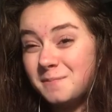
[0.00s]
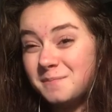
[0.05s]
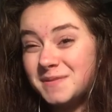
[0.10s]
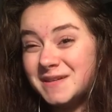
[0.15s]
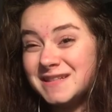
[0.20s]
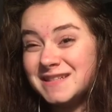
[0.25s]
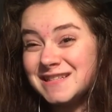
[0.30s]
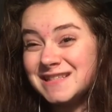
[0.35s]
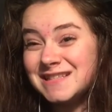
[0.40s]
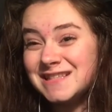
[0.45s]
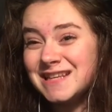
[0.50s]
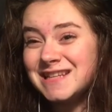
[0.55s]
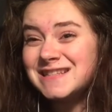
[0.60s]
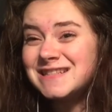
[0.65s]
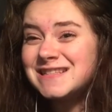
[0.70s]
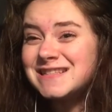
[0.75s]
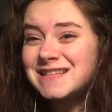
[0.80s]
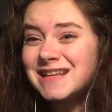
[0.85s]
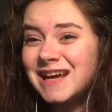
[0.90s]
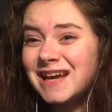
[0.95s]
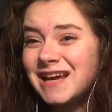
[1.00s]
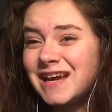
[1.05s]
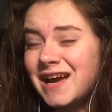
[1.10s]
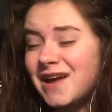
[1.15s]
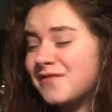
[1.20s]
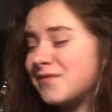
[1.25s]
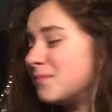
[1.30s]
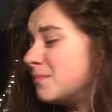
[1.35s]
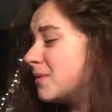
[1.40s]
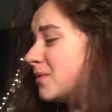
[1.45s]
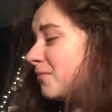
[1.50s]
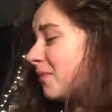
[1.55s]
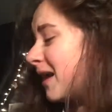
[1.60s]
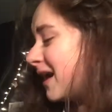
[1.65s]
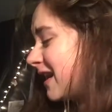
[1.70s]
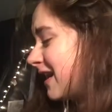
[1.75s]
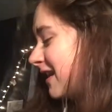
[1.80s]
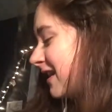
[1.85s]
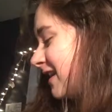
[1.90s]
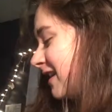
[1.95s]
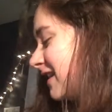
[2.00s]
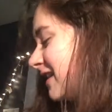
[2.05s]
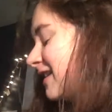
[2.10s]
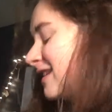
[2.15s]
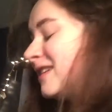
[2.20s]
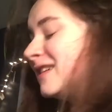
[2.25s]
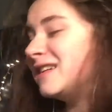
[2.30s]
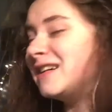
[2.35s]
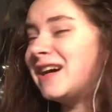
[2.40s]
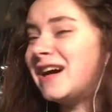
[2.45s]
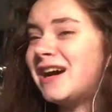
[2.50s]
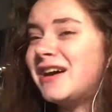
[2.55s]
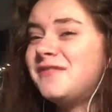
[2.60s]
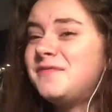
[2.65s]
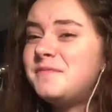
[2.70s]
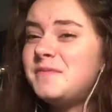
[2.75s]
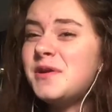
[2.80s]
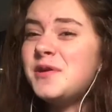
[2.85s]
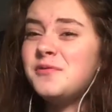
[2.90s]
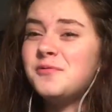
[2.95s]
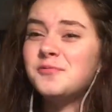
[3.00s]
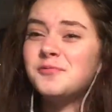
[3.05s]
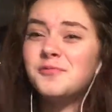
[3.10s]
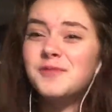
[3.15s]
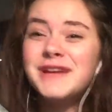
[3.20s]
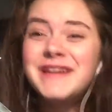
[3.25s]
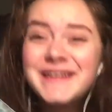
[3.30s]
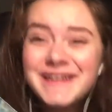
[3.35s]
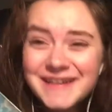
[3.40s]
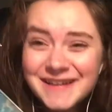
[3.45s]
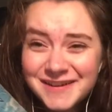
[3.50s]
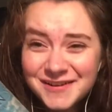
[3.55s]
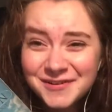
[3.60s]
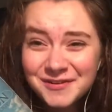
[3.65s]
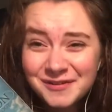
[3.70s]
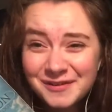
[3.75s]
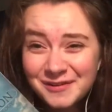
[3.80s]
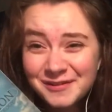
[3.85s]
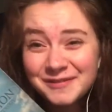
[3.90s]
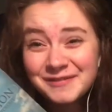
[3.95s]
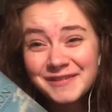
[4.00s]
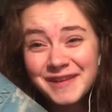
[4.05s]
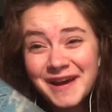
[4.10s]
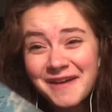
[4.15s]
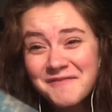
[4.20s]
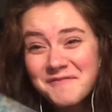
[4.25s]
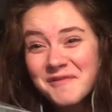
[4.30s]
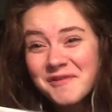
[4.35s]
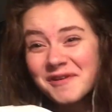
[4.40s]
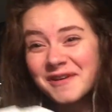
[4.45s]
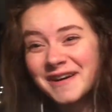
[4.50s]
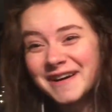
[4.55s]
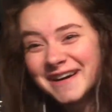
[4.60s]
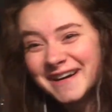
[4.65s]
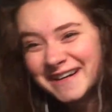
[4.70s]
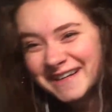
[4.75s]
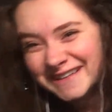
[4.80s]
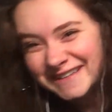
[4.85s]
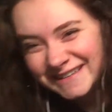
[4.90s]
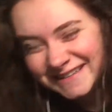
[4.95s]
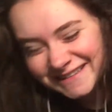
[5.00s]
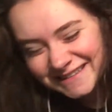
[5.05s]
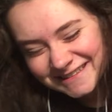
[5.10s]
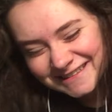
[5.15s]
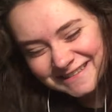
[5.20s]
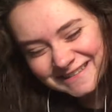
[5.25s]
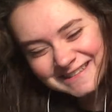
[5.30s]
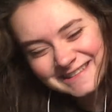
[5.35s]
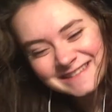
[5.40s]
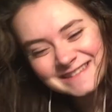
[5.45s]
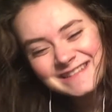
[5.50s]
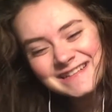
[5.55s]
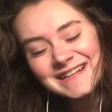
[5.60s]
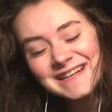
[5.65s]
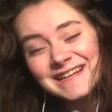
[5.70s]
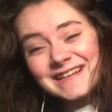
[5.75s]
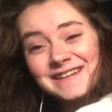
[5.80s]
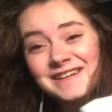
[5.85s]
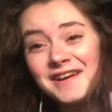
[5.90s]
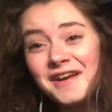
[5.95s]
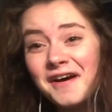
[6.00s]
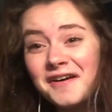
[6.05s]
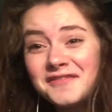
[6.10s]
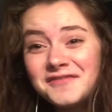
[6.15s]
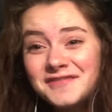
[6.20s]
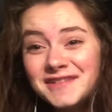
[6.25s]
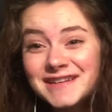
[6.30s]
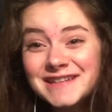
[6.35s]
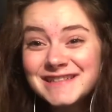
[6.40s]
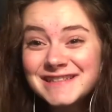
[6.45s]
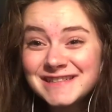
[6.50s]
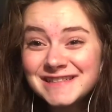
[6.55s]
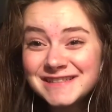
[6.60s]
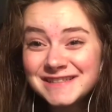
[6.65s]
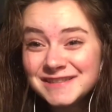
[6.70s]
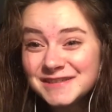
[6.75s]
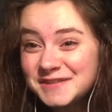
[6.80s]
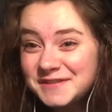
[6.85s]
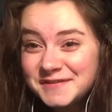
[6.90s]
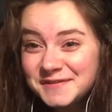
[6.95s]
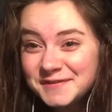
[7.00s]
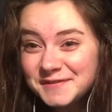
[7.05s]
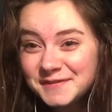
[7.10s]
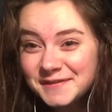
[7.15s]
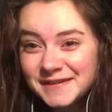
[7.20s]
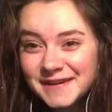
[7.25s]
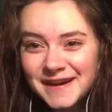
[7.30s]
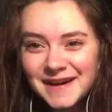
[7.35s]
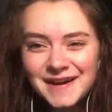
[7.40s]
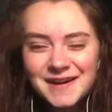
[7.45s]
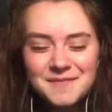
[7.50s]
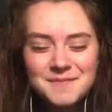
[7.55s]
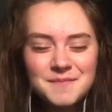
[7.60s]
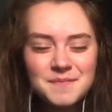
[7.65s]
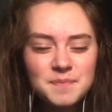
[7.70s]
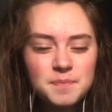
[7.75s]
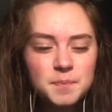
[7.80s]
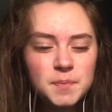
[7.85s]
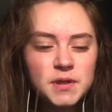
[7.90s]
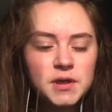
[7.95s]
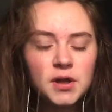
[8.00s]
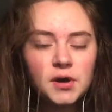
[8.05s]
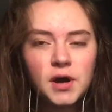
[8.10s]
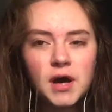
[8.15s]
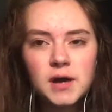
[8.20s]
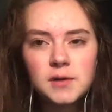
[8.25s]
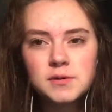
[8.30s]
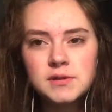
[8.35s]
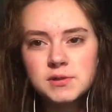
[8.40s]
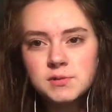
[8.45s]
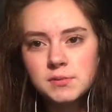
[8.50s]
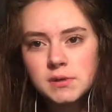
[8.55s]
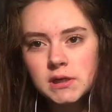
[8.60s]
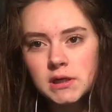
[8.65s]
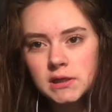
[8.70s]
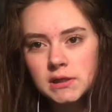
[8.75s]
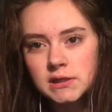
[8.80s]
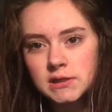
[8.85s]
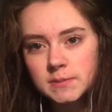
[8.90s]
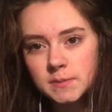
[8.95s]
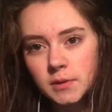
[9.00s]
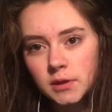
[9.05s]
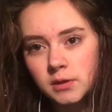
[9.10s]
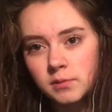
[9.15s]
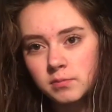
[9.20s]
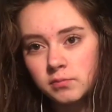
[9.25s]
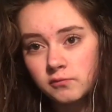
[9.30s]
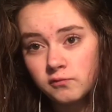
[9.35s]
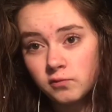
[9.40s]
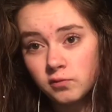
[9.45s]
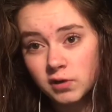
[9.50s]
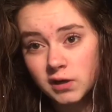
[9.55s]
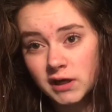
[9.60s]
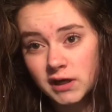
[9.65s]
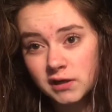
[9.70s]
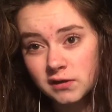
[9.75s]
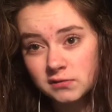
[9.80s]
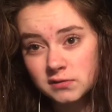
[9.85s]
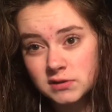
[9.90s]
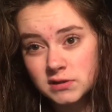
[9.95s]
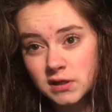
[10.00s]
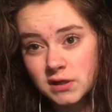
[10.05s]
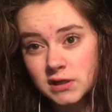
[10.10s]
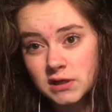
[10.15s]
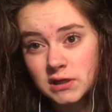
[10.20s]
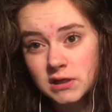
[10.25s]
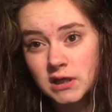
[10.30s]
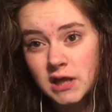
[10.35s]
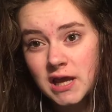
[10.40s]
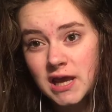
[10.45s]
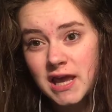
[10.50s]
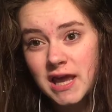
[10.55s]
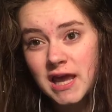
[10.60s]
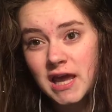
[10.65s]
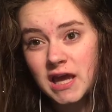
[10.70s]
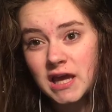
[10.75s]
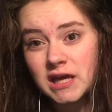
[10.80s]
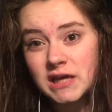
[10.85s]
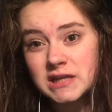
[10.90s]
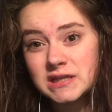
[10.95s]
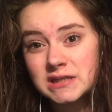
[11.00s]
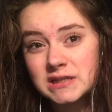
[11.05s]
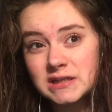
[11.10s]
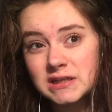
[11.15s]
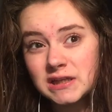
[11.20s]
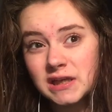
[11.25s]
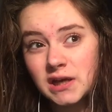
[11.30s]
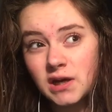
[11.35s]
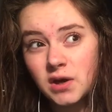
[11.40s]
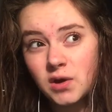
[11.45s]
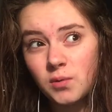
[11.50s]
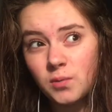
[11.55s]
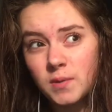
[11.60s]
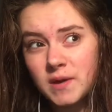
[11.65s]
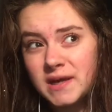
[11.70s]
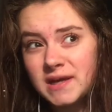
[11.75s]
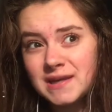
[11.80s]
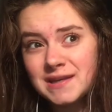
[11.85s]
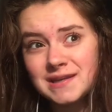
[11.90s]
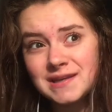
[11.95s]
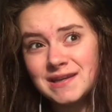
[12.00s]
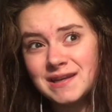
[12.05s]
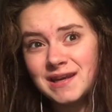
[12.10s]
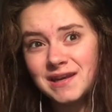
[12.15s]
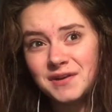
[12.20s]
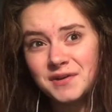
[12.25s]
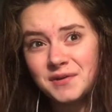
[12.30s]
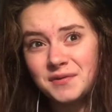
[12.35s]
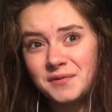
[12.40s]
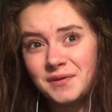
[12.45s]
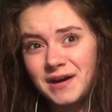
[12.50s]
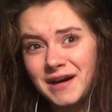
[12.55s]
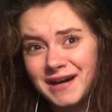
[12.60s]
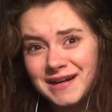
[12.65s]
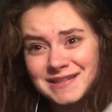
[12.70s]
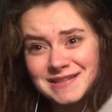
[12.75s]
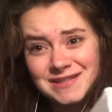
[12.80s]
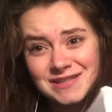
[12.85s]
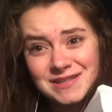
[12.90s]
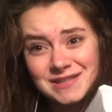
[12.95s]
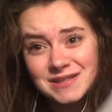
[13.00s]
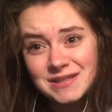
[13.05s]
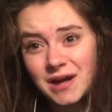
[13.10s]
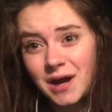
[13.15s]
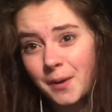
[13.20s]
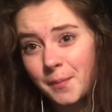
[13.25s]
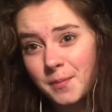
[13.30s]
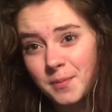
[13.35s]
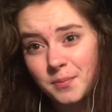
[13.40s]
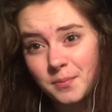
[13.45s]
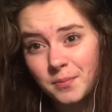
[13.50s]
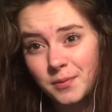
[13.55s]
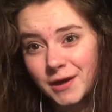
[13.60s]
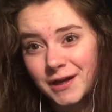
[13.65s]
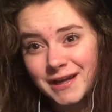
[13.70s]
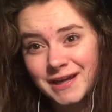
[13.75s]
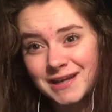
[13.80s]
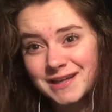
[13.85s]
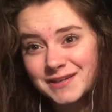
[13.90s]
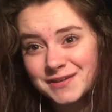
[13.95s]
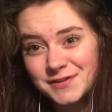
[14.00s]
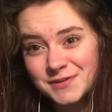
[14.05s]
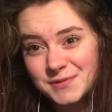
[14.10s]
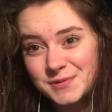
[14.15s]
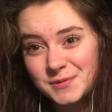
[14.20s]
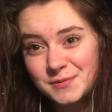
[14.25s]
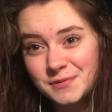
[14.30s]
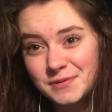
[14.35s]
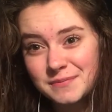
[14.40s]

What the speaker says: But since I haven't been writing, I've been reading a whole lot more nonfiction too. But no, I was reading this book before Nano started, and like a week into Nano, I stopped bringing it to school